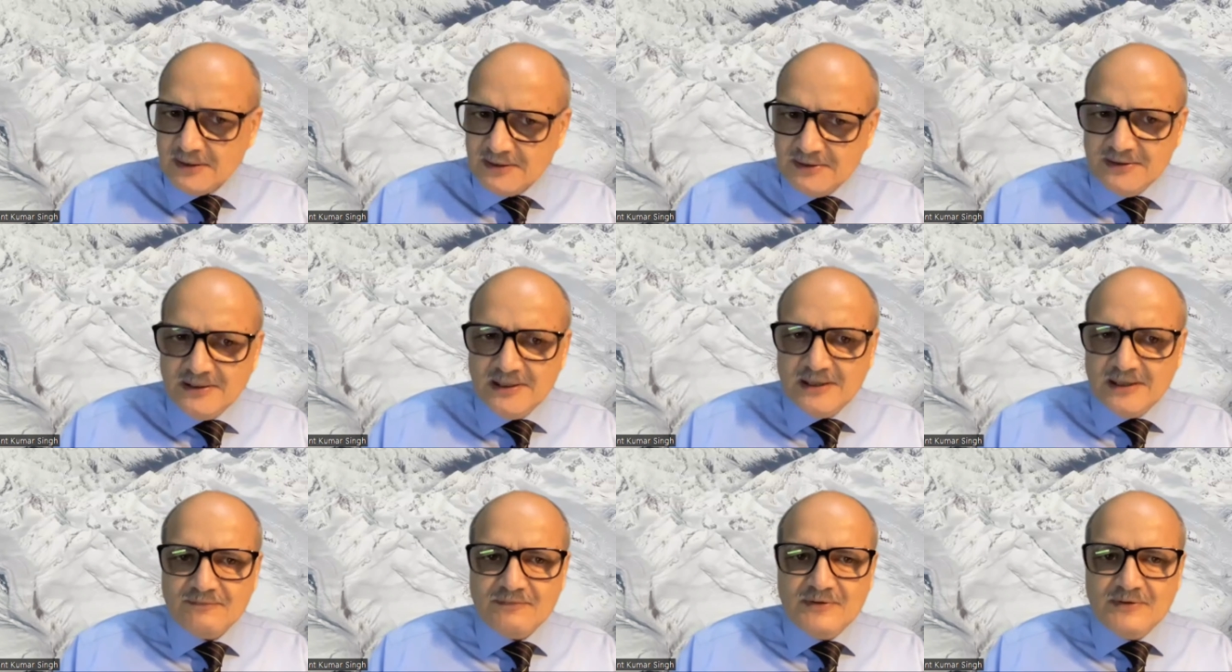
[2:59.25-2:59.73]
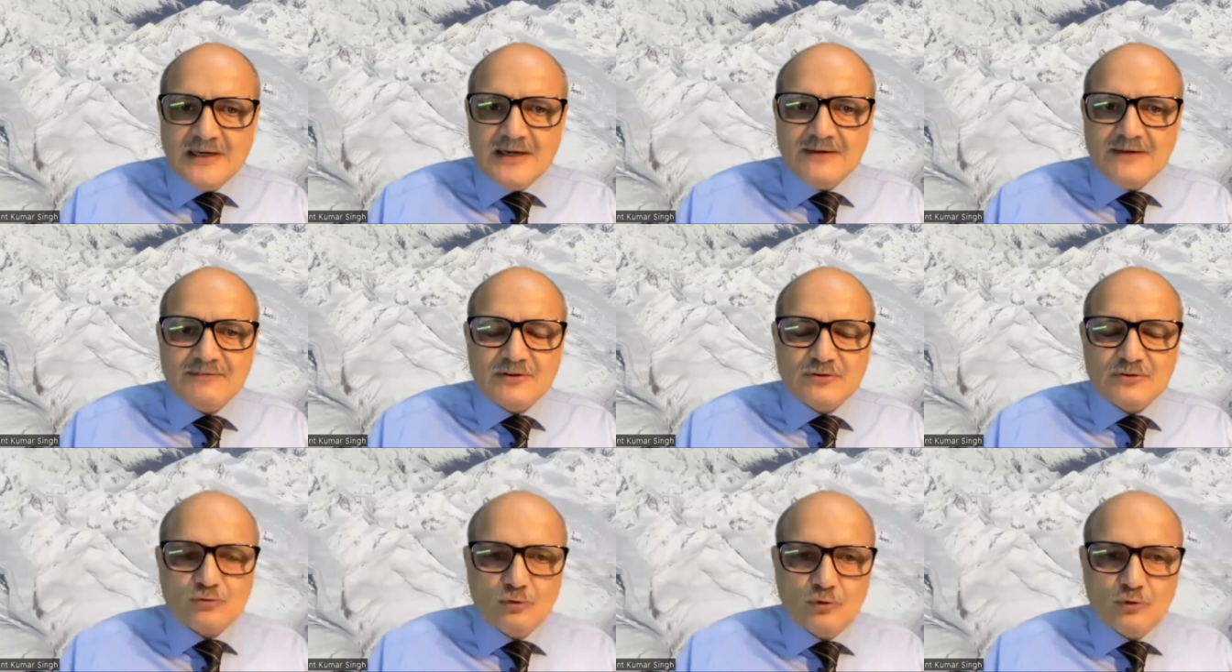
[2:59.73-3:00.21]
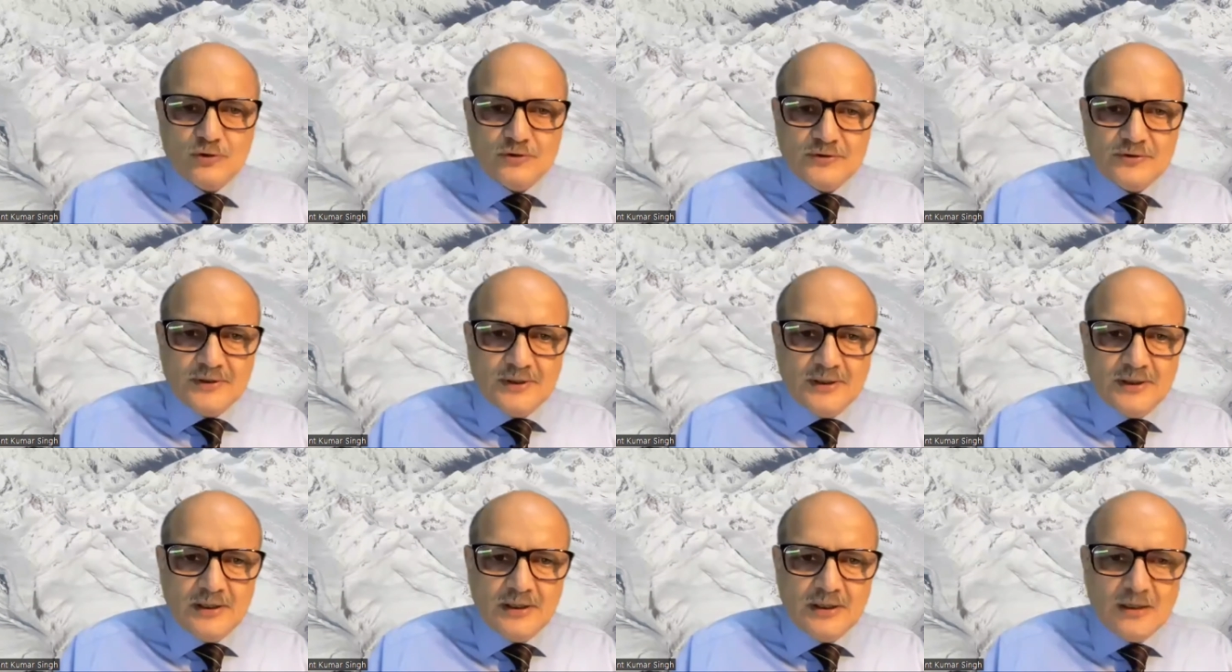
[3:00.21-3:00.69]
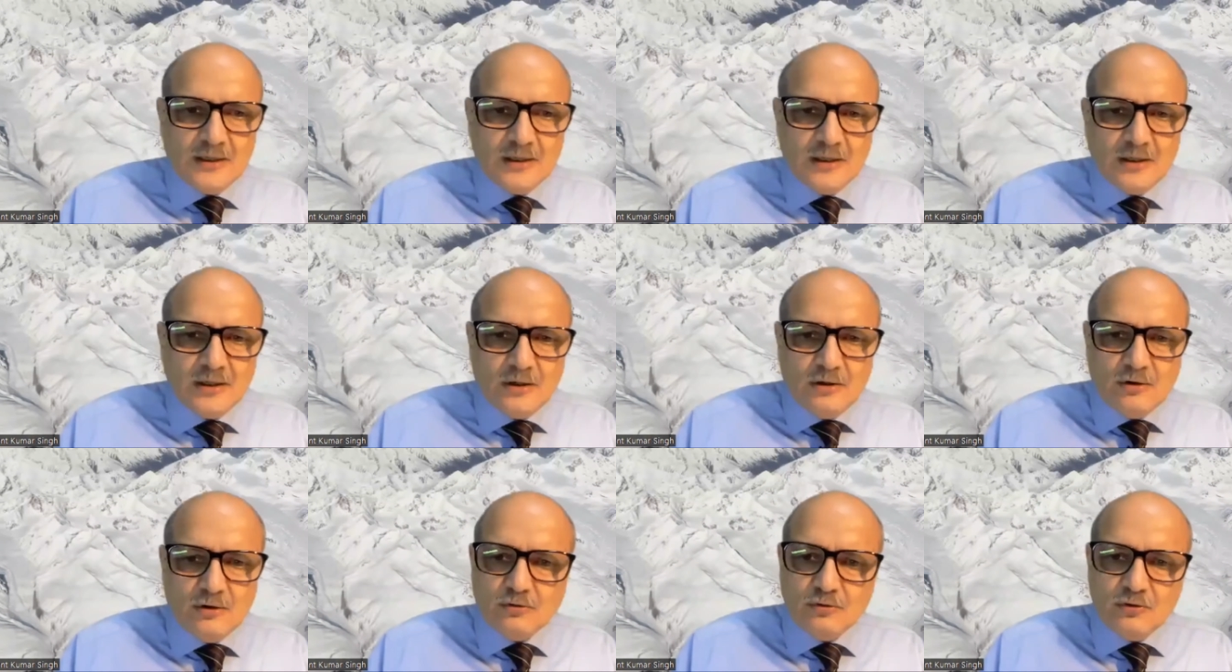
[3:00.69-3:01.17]
but here we have a soldier
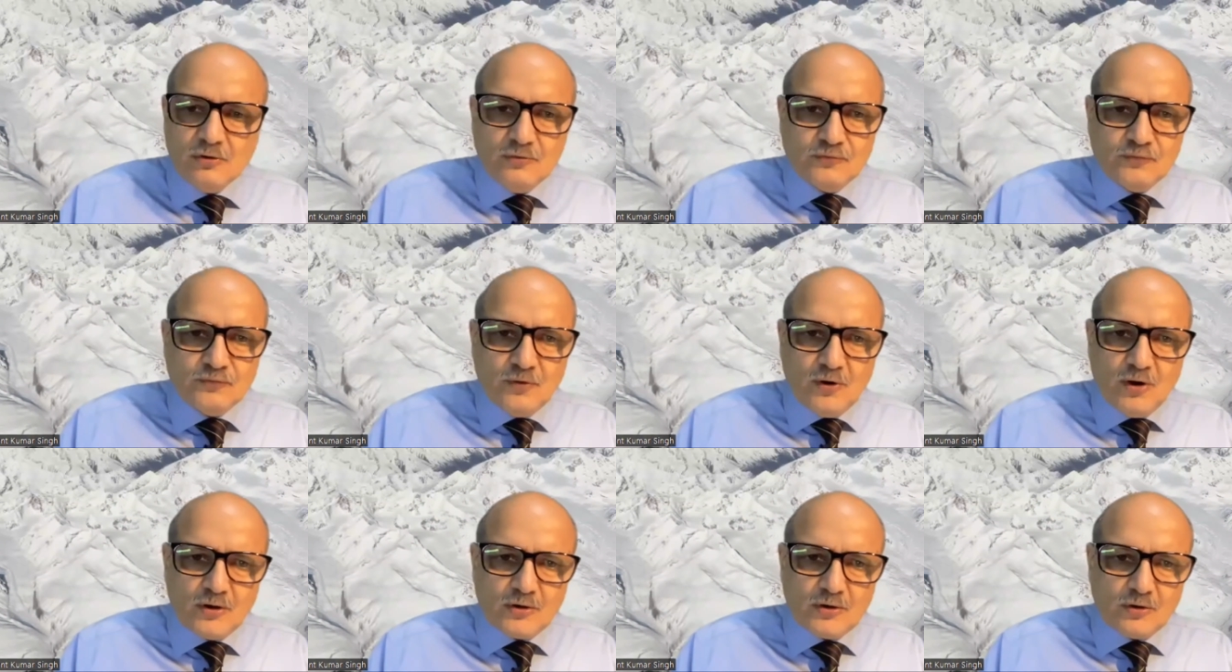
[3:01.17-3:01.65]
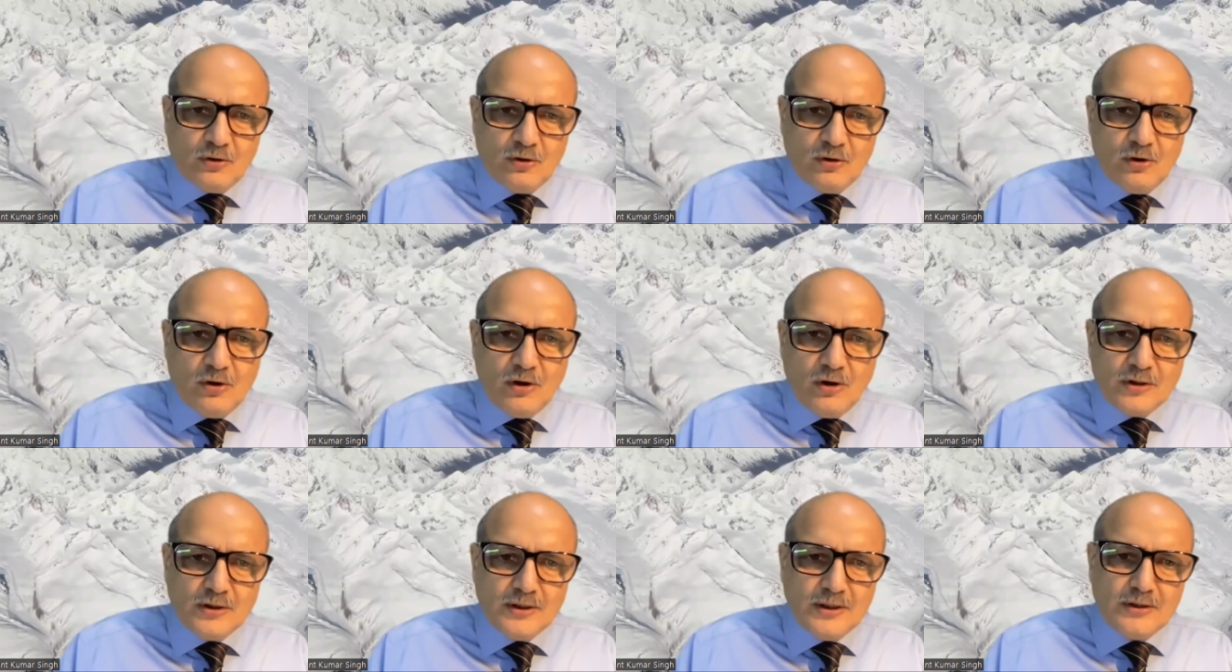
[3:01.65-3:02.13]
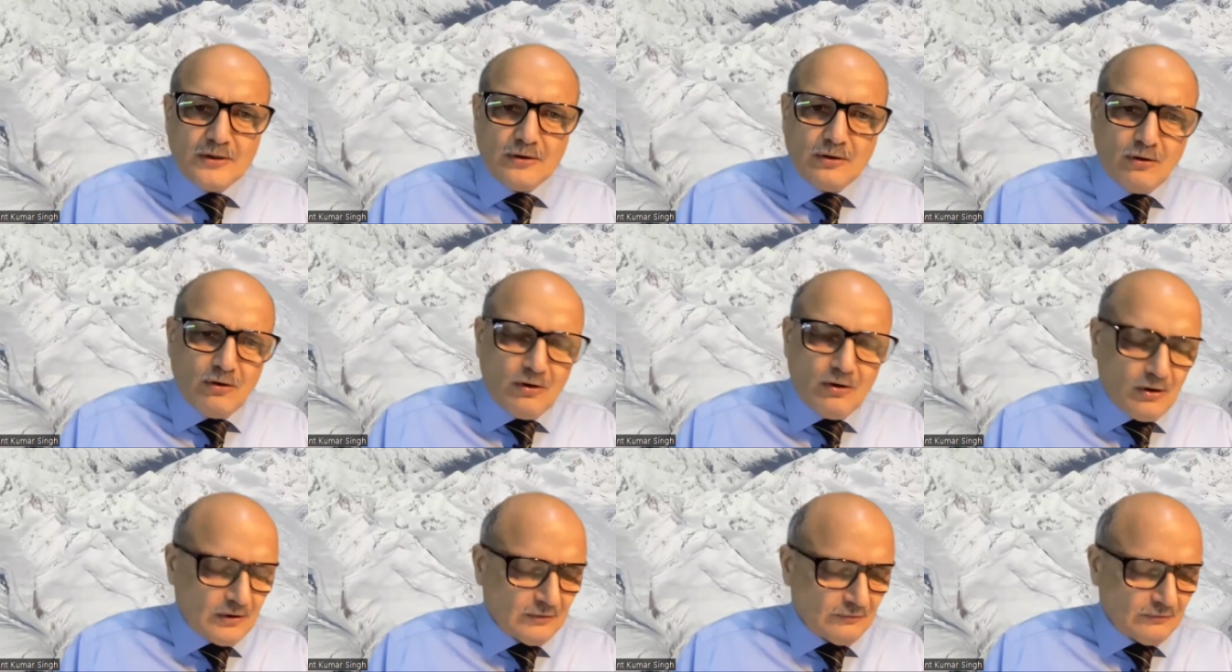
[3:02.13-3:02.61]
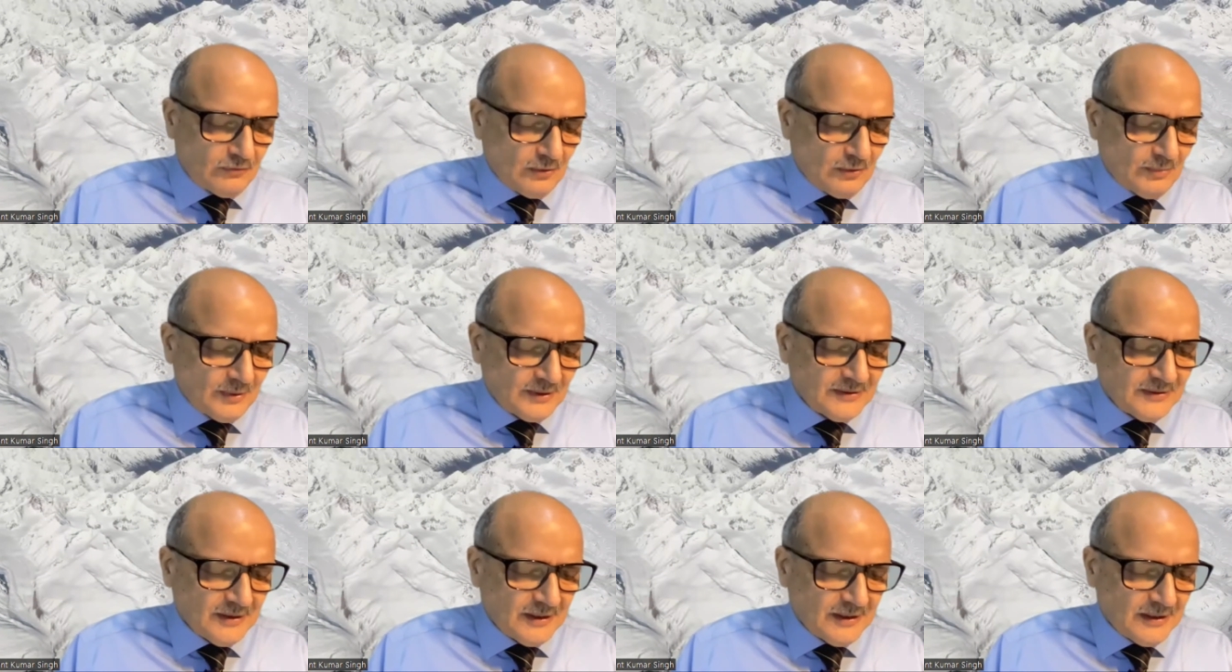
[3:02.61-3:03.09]
who fought on and
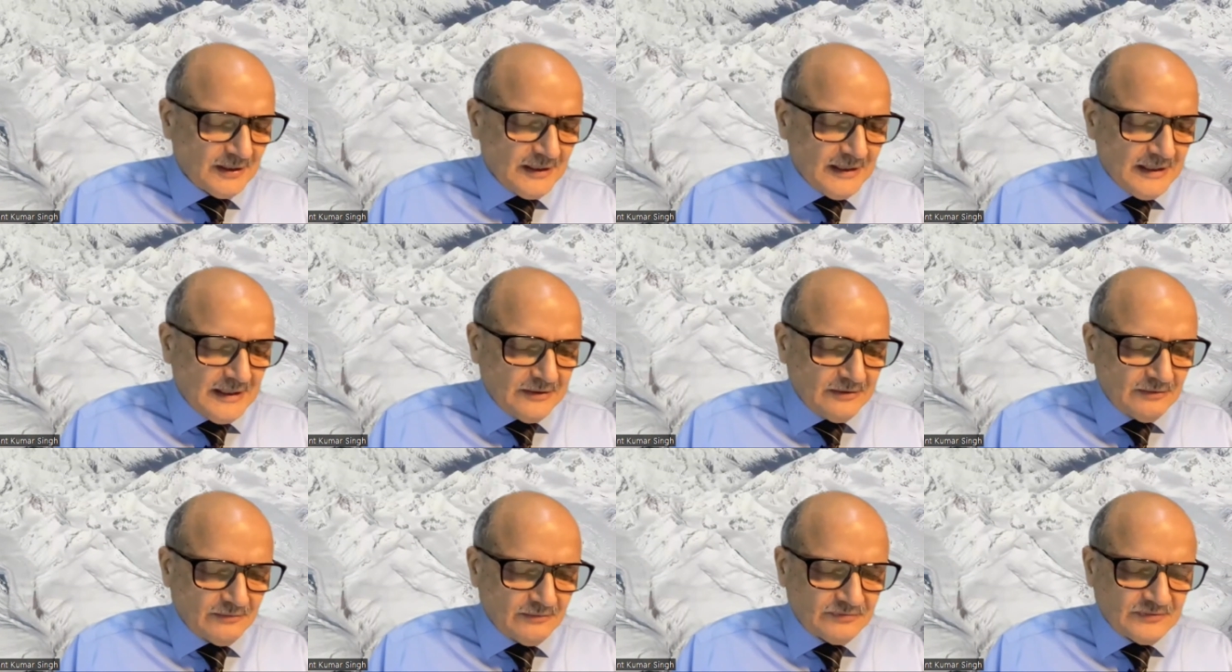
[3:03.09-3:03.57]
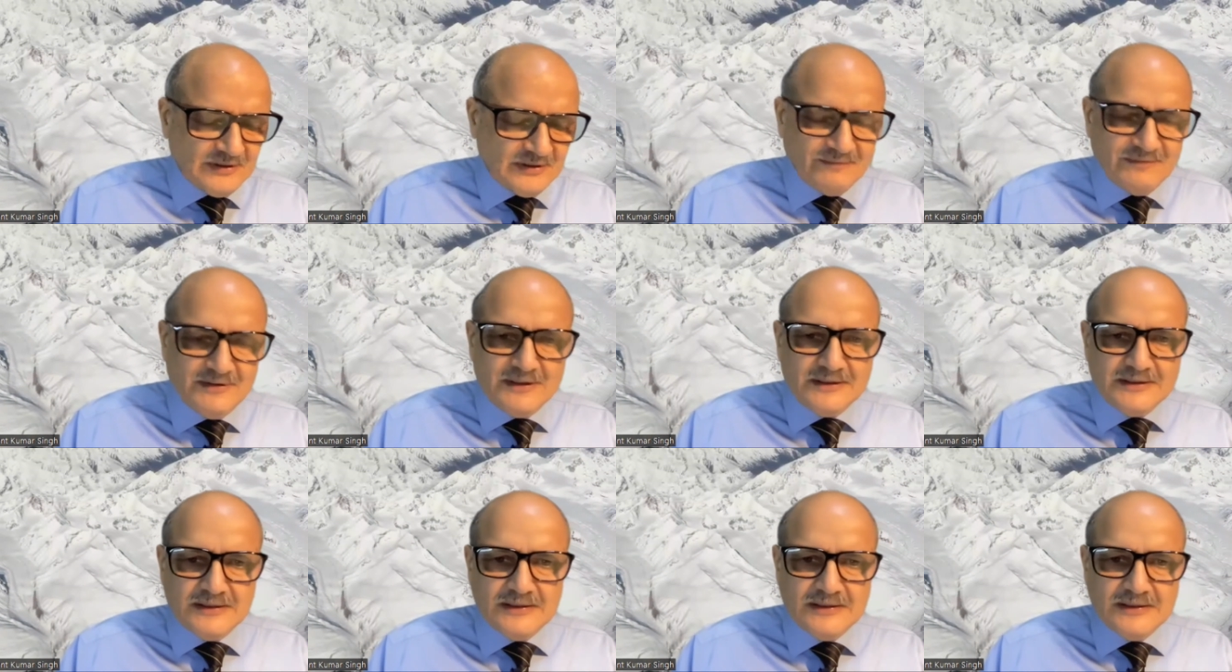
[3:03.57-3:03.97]
on from a young age of